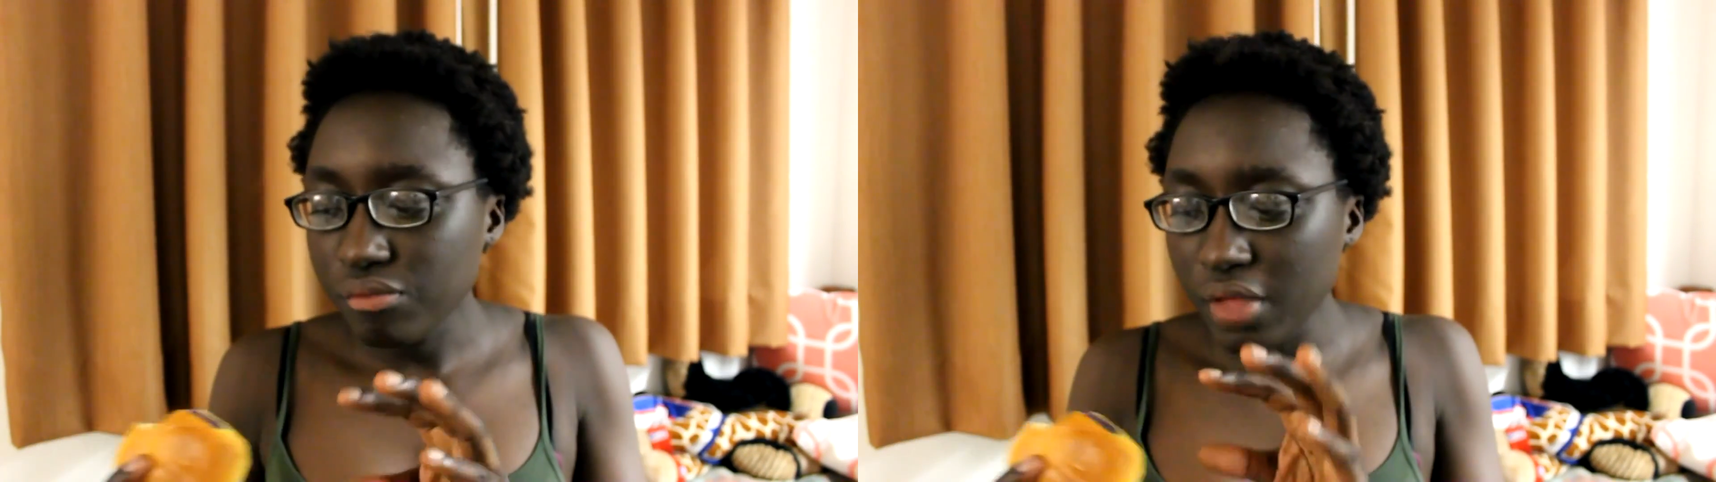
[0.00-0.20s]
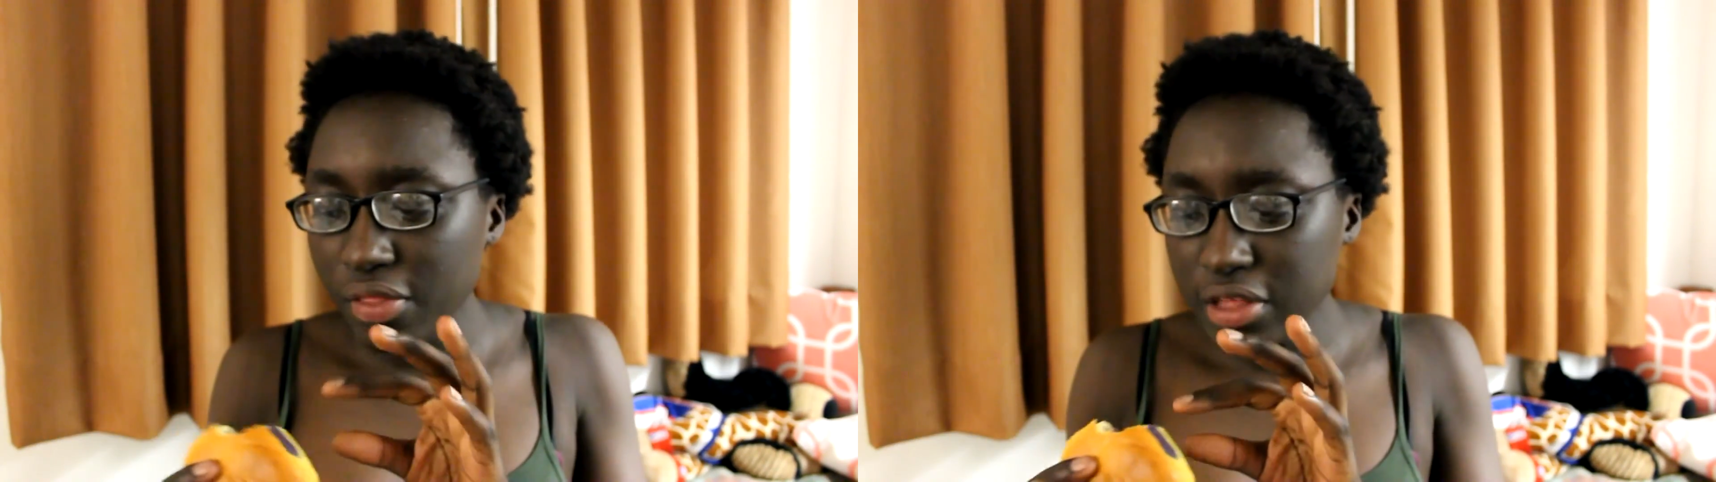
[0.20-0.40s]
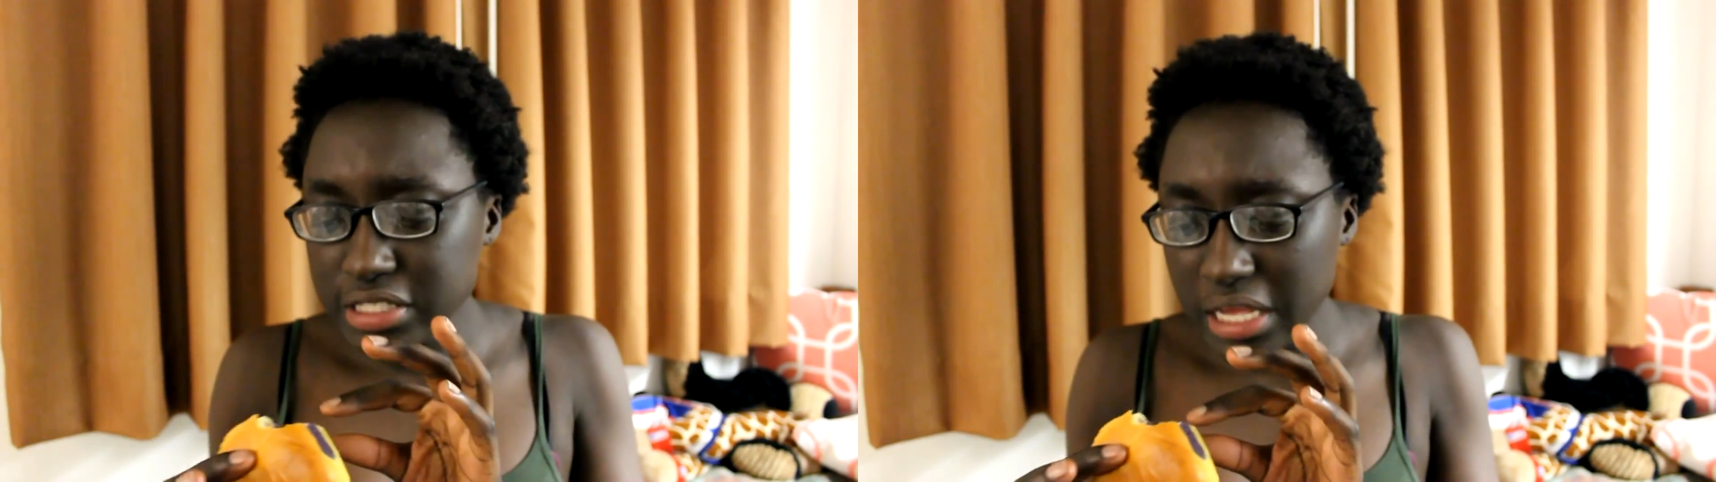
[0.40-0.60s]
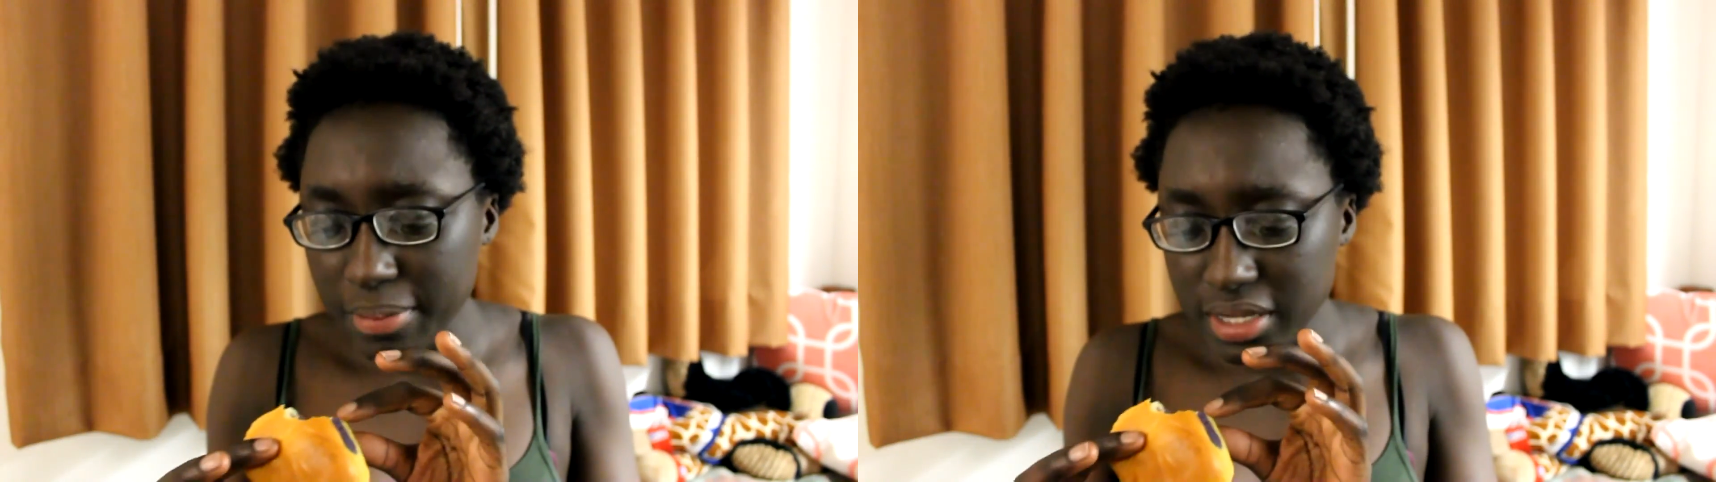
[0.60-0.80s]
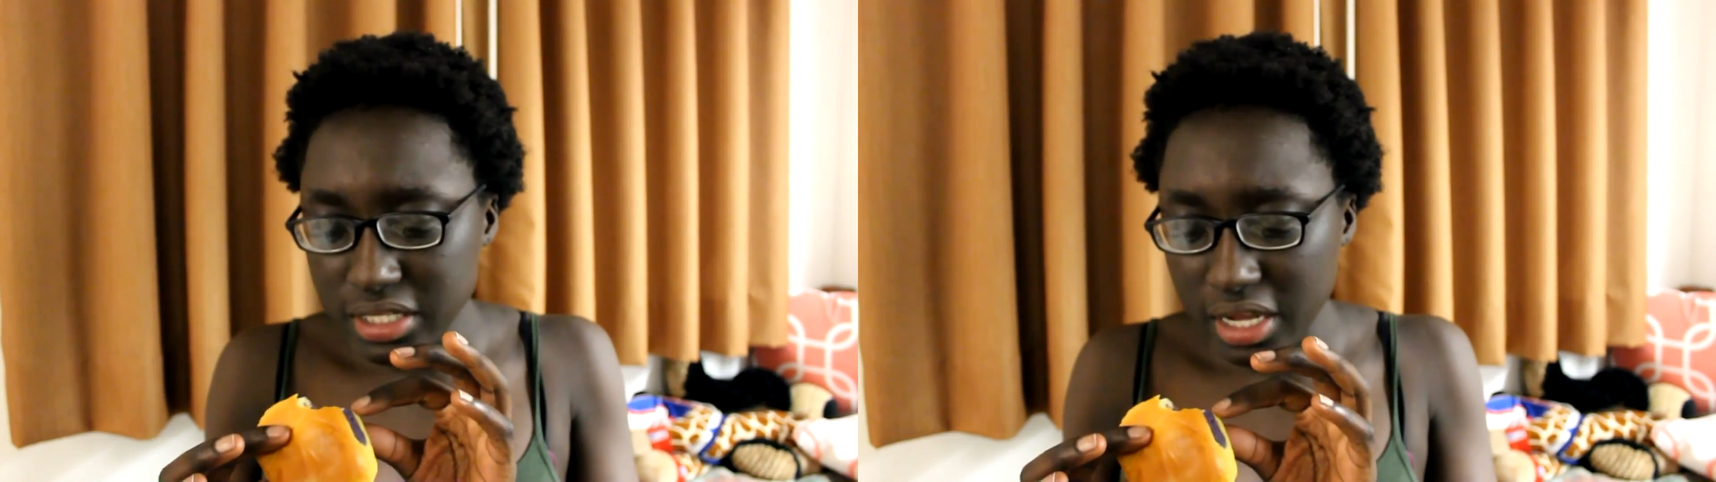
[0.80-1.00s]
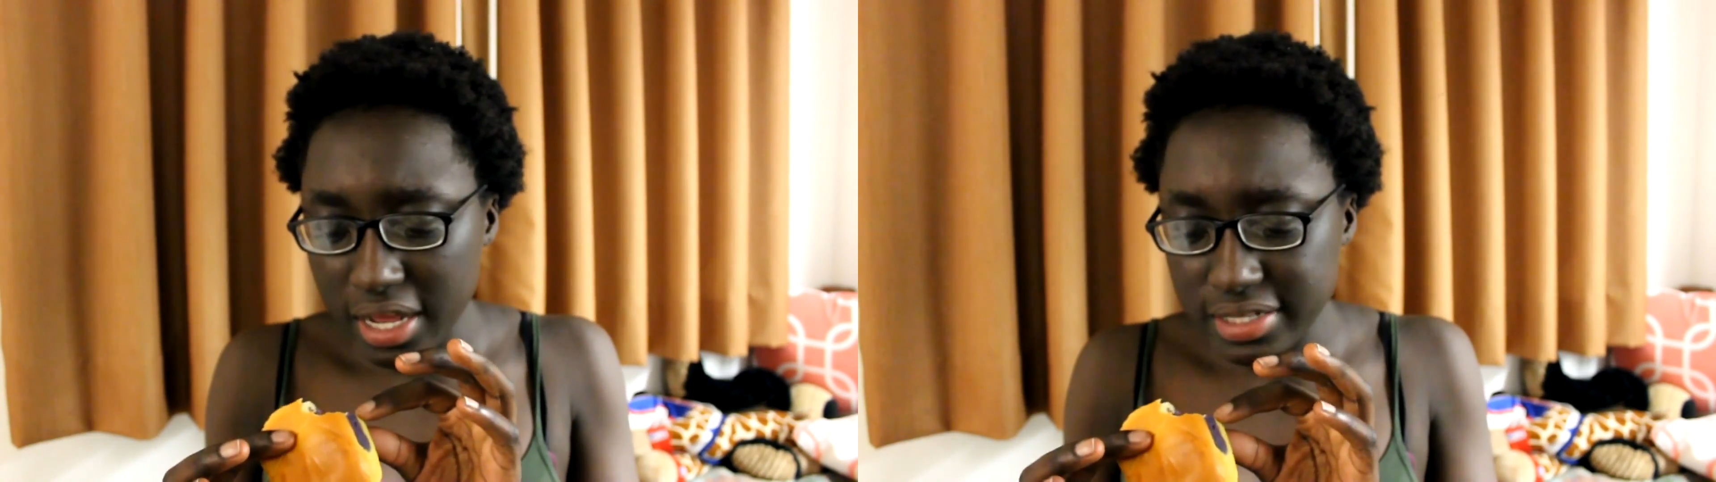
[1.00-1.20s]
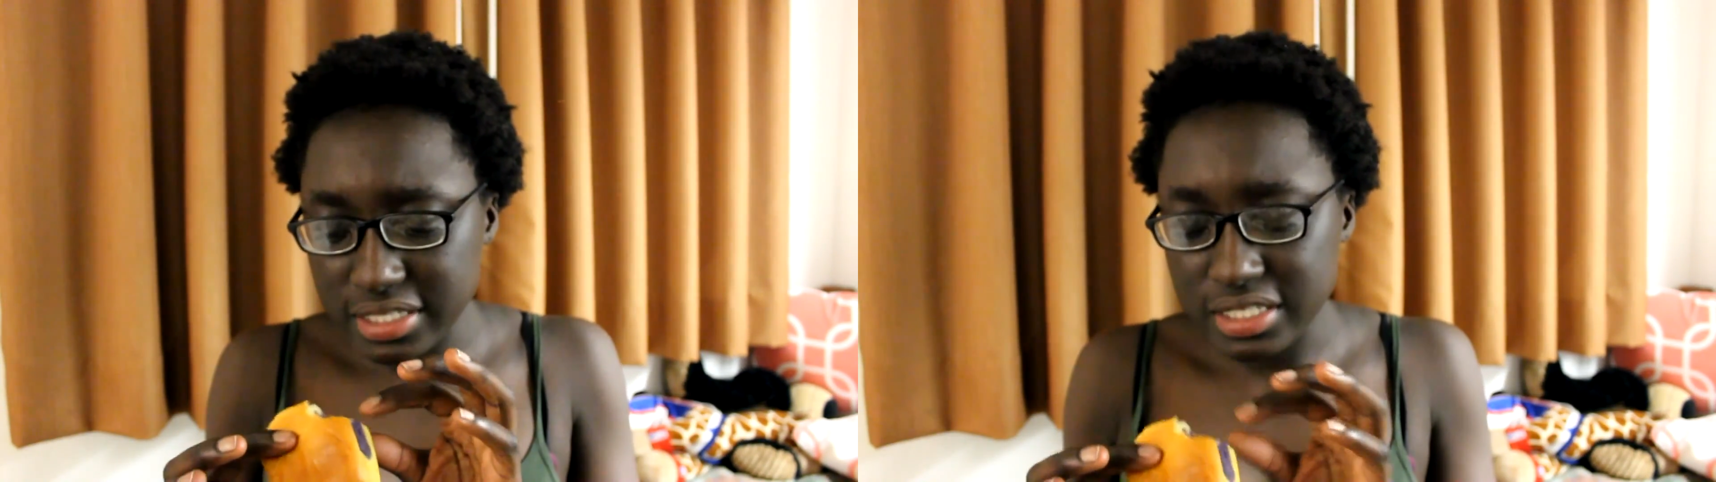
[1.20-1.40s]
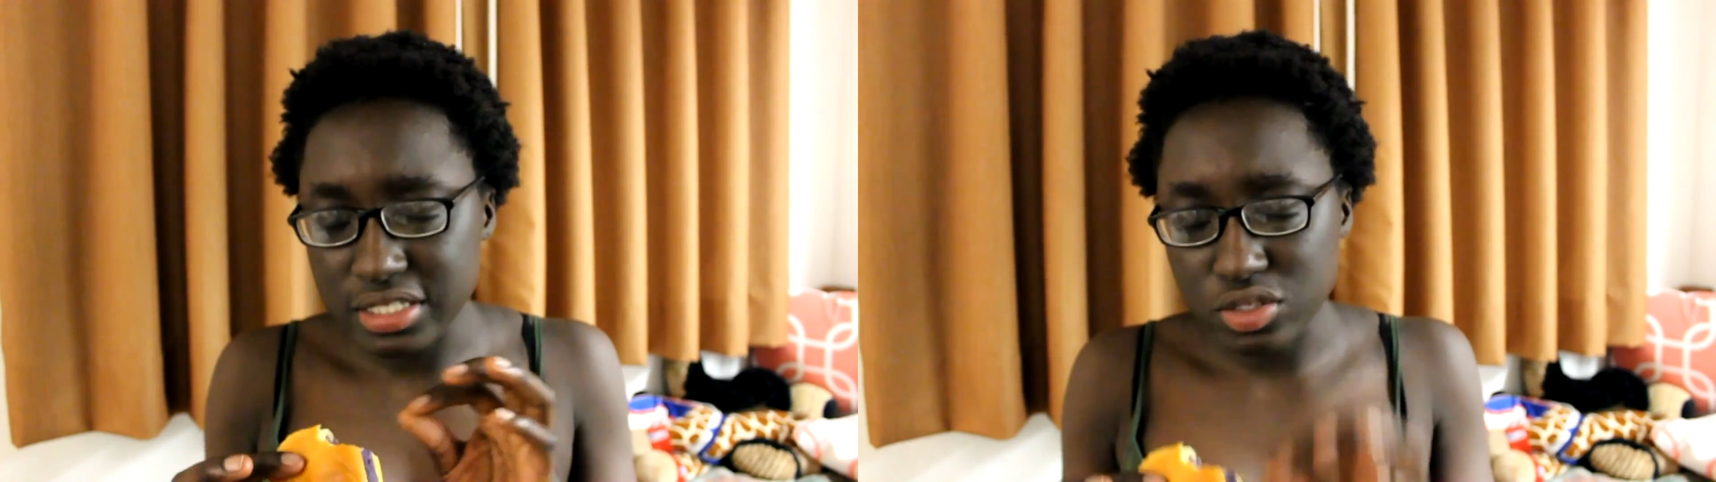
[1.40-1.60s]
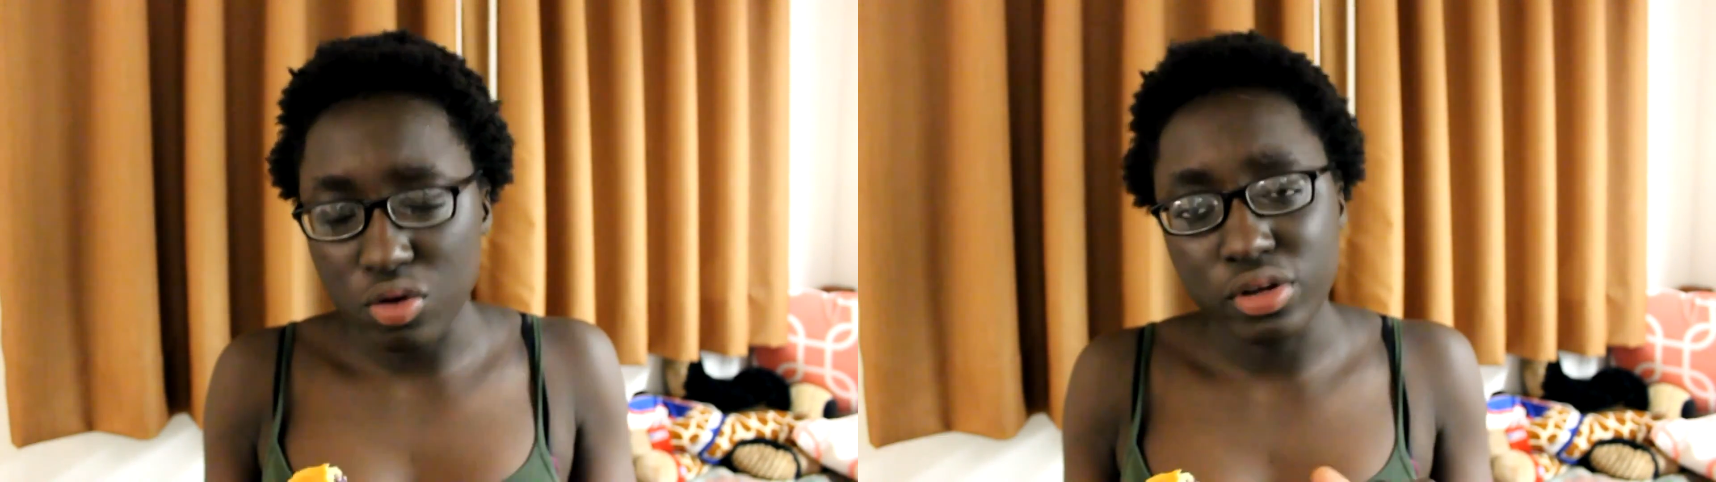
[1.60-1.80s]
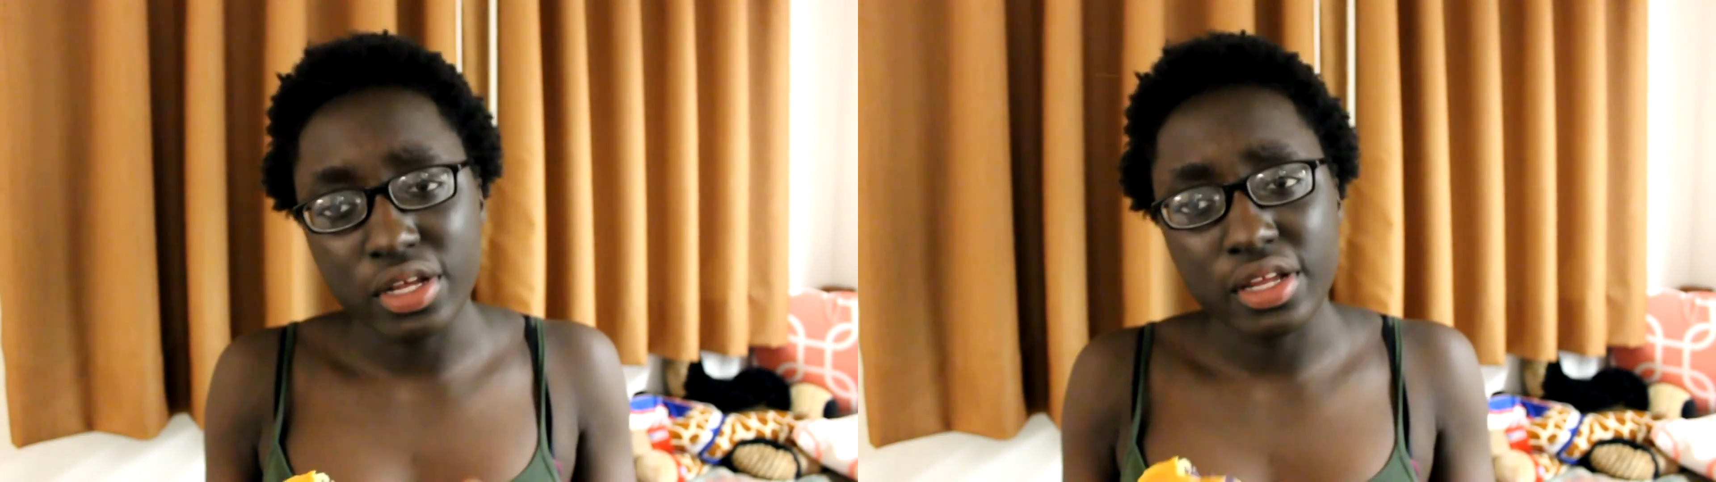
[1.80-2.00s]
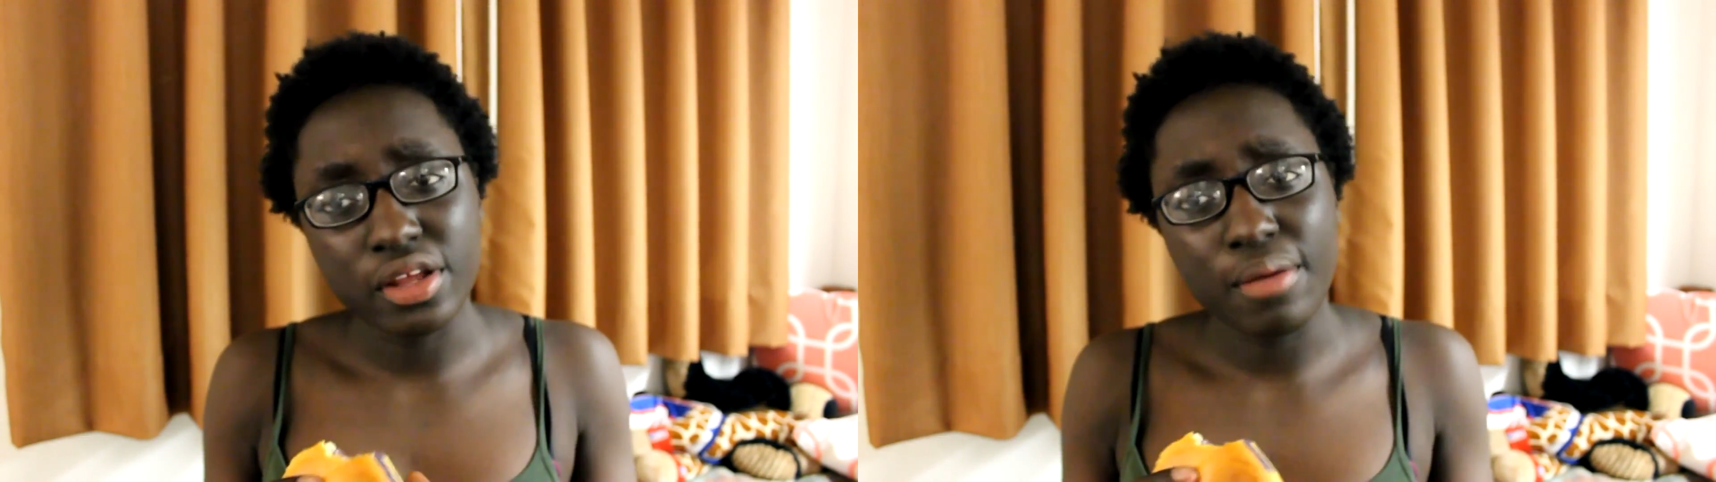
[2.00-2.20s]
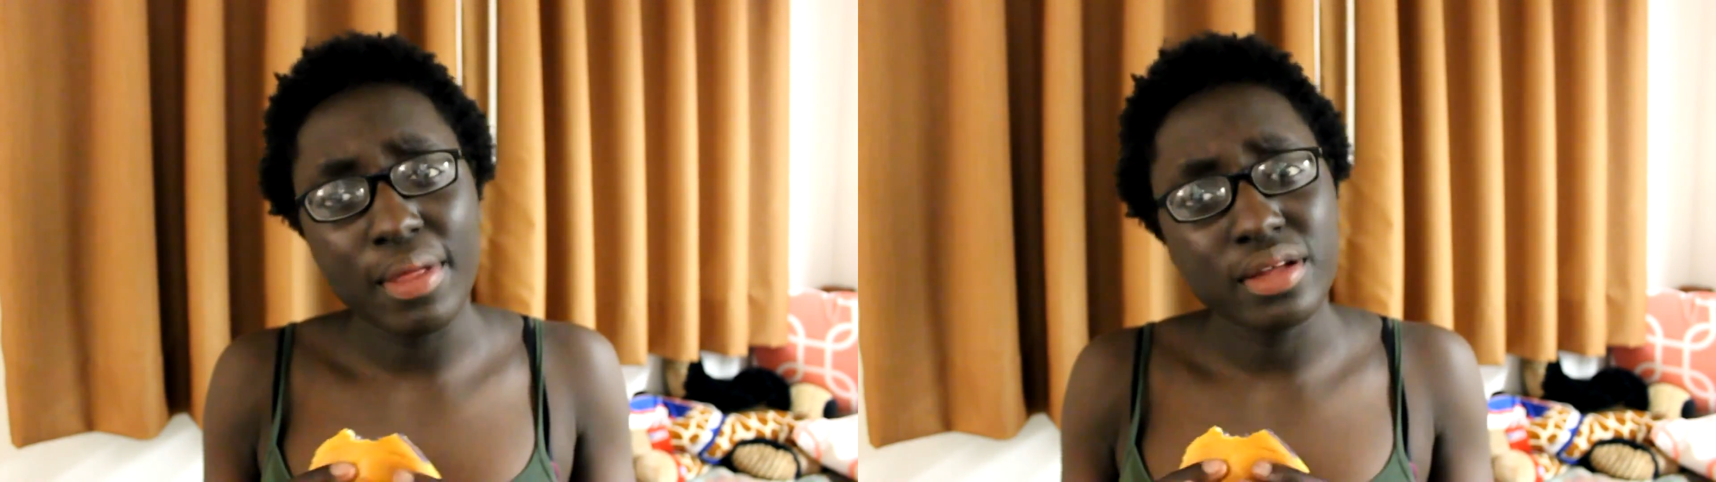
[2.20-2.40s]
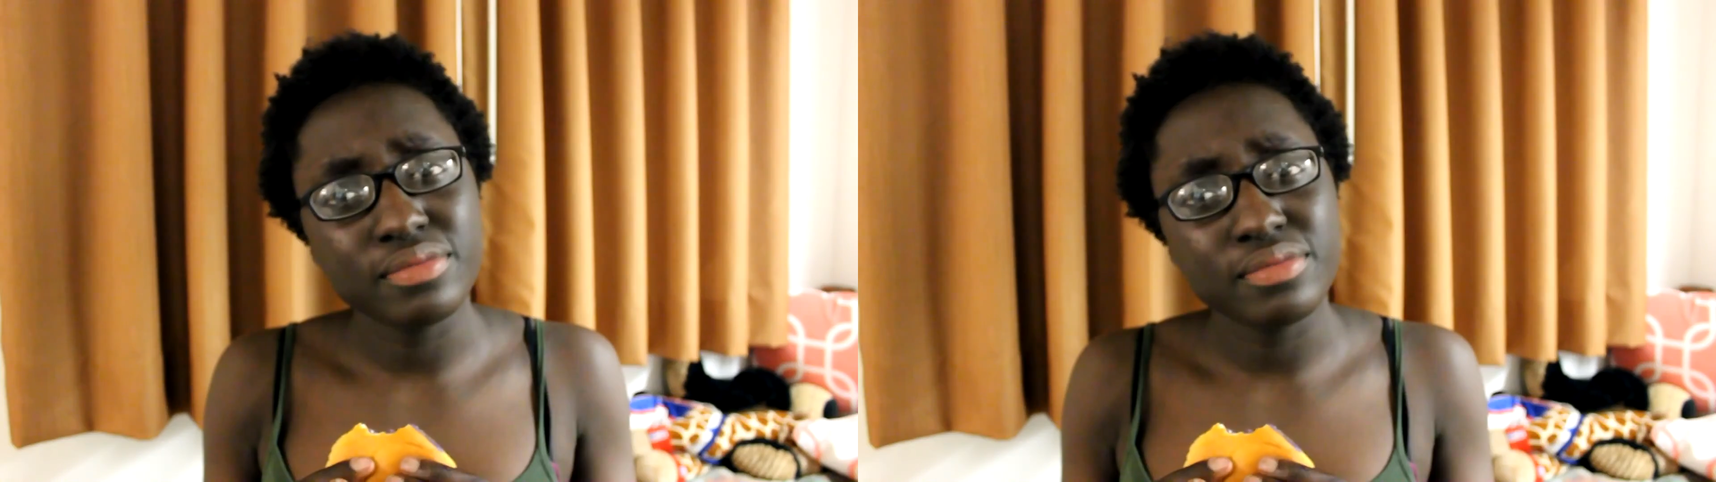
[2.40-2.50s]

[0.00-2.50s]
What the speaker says: the same idea. It kind of tastes like this coconut in here.